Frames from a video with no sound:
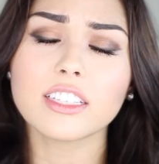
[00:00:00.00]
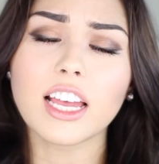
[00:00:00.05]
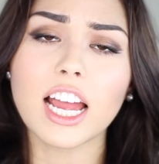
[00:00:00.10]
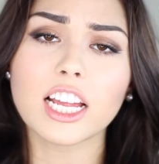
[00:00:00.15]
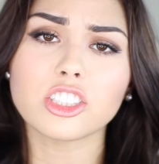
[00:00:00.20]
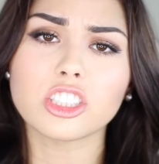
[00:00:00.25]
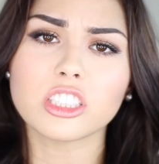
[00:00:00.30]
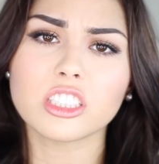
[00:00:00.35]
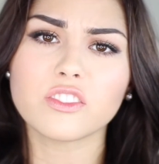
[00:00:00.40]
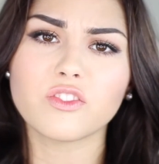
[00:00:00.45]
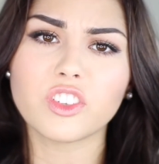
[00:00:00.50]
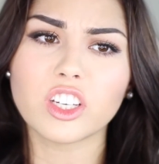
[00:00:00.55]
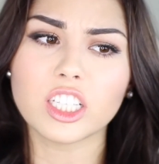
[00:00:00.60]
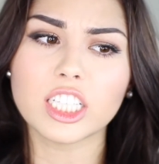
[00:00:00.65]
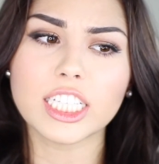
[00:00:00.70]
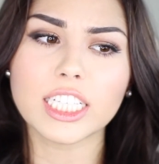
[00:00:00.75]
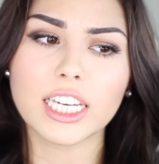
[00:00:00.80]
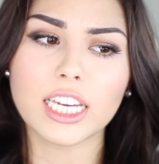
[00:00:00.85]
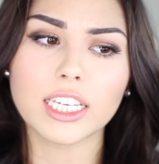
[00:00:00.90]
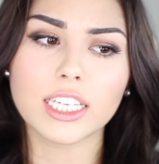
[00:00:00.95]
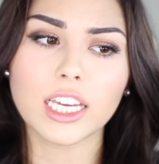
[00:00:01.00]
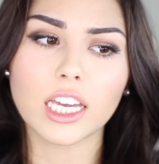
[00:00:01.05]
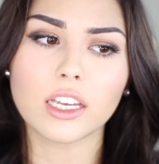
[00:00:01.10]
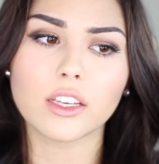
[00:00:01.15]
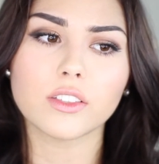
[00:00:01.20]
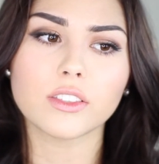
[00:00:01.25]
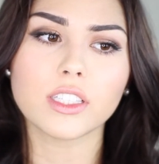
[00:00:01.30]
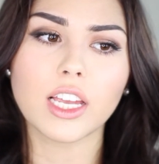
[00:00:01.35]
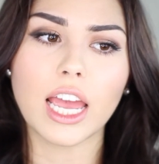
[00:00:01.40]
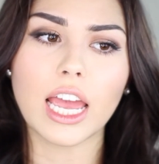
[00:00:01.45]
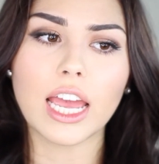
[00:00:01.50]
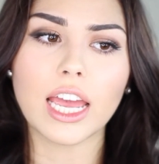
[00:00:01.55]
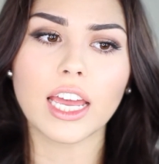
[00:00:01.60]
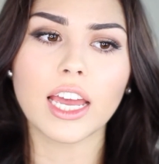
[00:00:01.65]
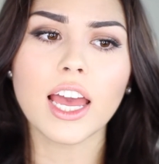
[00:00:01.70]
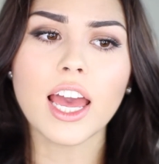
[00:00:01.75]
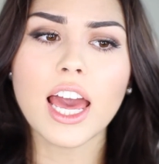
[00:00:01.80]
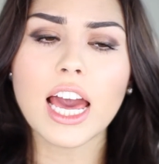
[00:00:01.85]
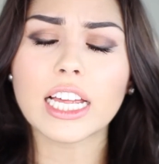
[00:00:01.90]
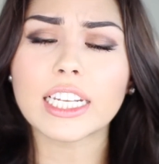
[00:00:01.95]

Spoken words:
I just feel like it gives a